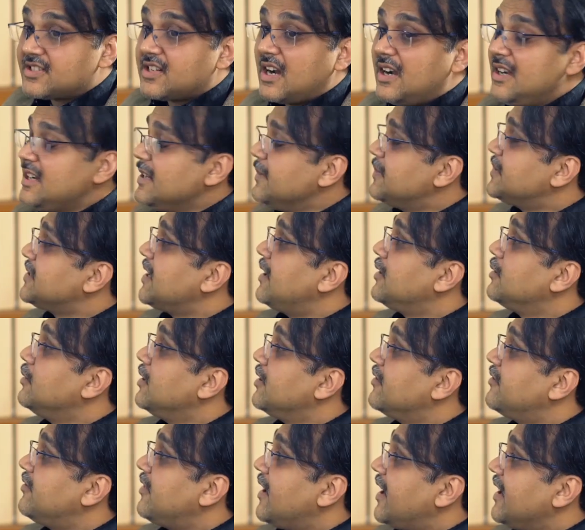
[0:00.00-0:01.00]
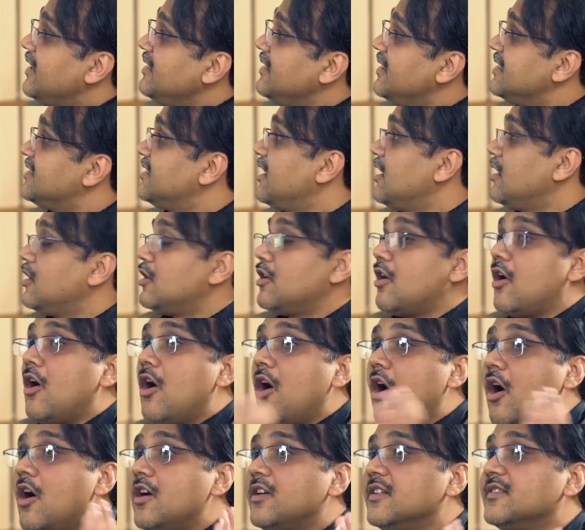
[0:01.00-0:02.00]
startups are doing fine. There's a
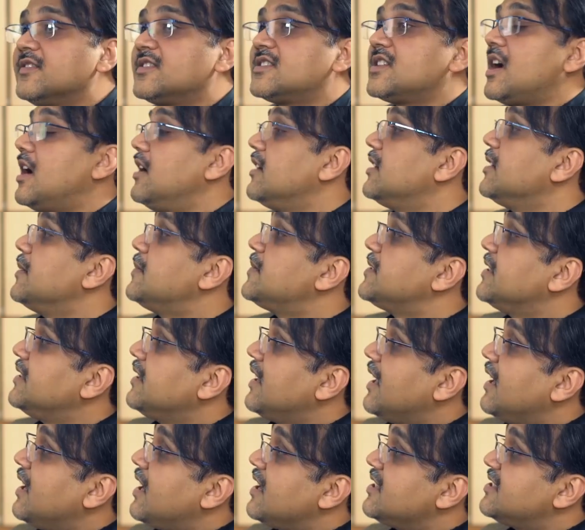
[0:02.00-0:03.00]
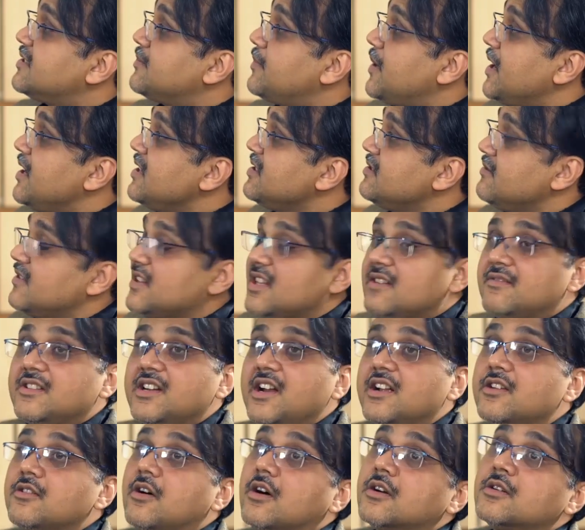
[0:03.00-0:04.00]
lot of startups in AI space.
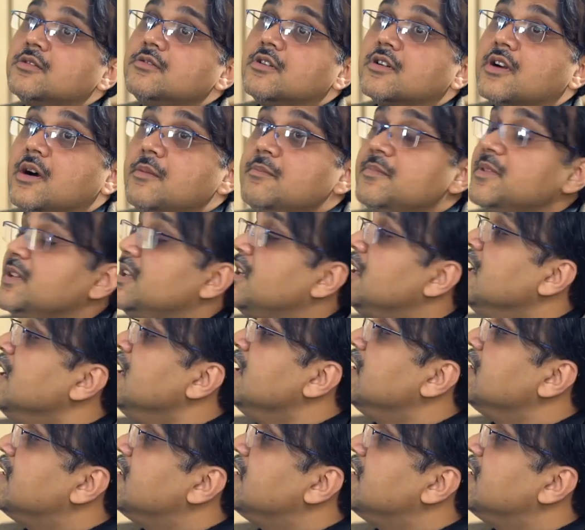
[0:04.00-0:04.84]
Whenever I talk to a company,